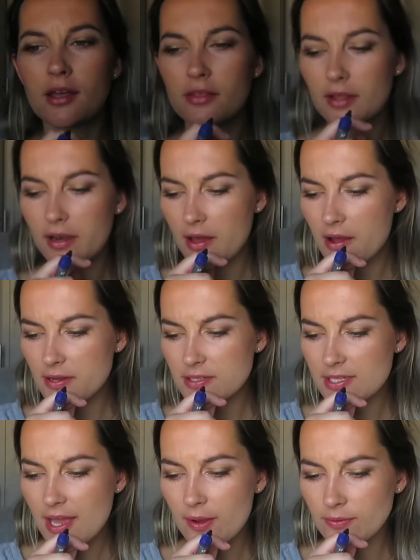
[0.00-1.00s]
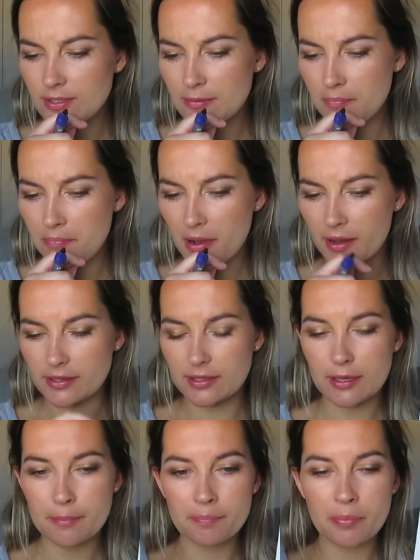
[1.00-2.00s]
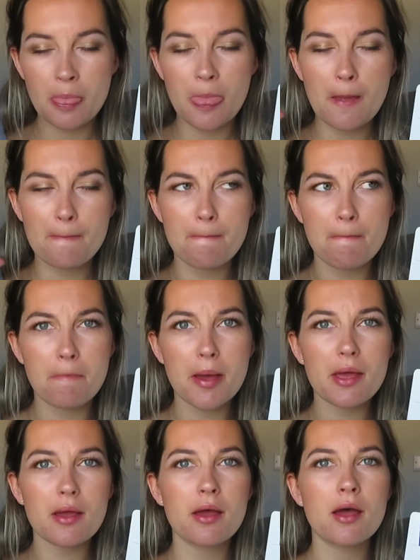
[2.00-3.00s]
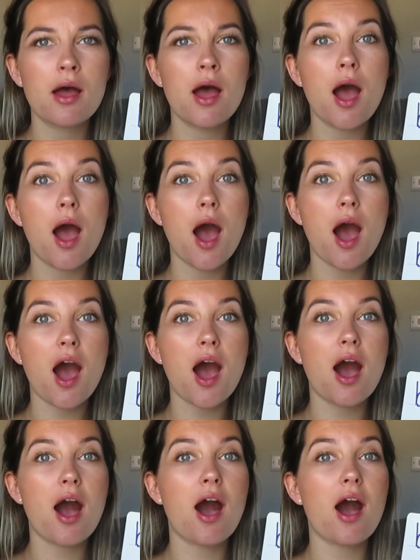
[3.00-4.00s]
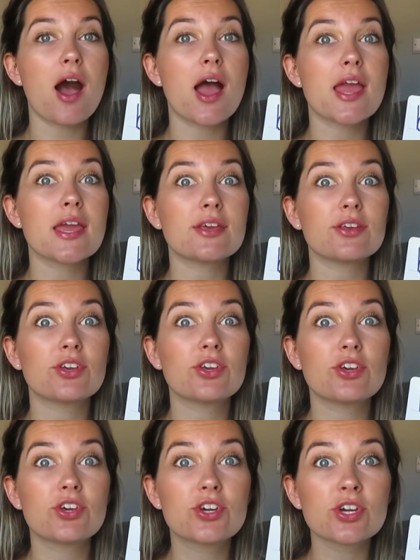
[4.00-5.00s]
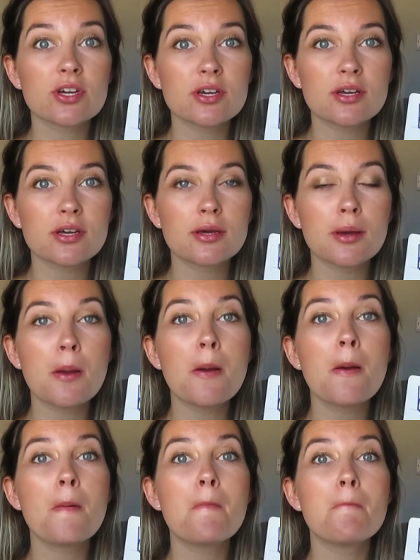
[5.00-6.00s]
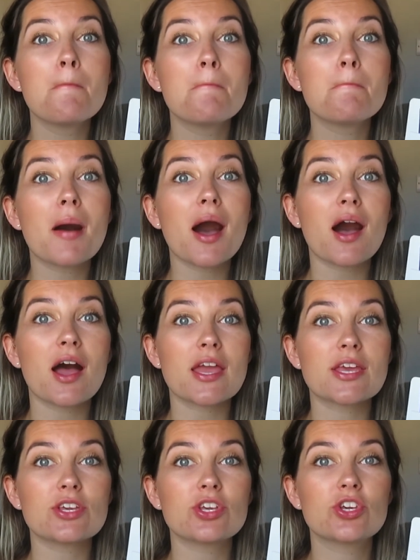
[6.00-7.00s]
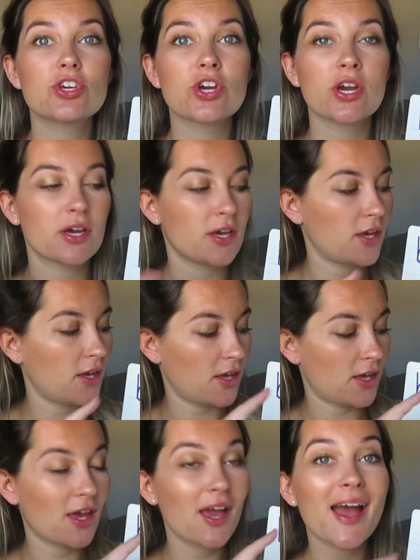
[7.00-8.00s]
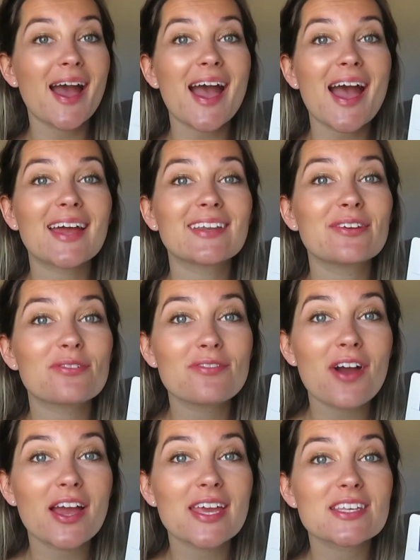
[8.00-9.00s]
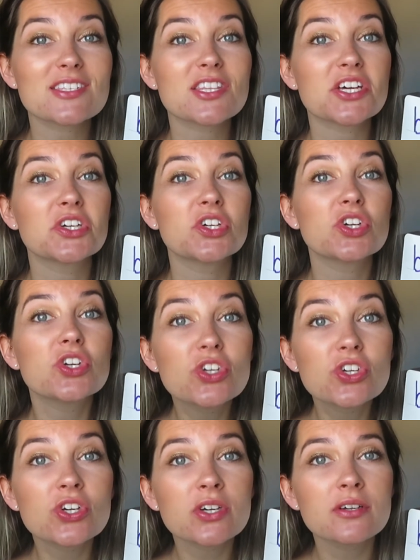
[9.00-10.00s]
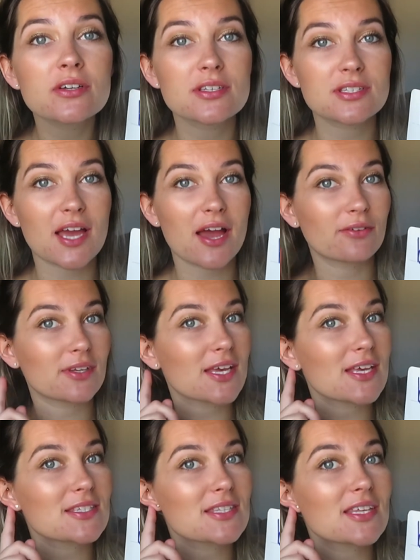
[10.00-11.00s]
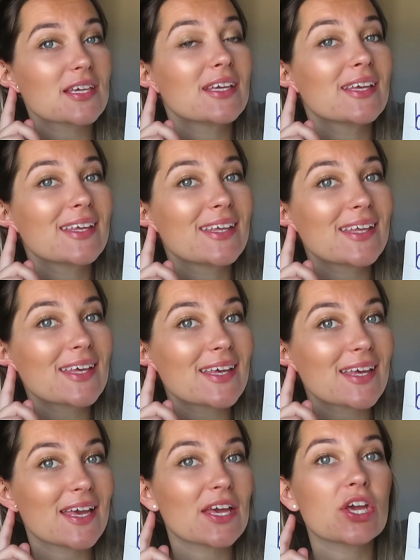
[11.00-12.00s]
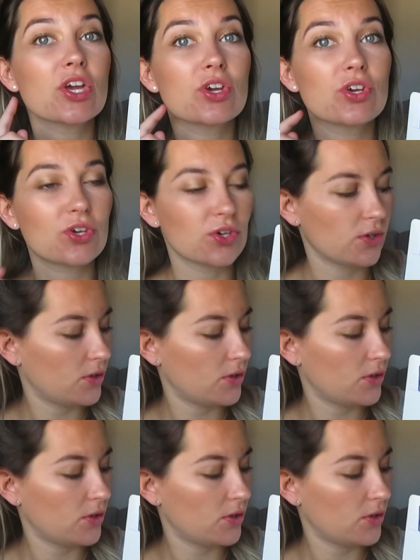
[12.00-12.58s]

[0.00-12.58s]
The last sound in bike. B, I, K. Bike. And you're right, it's the K sound. It's the kicking K.